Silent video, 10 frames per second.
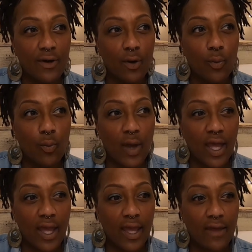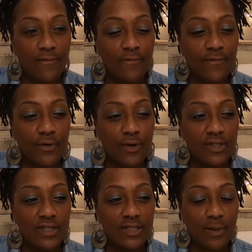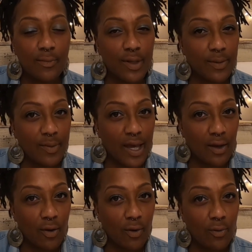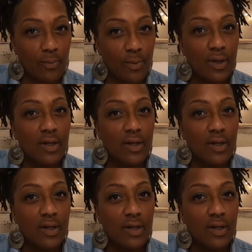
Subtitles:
a way for somebody back home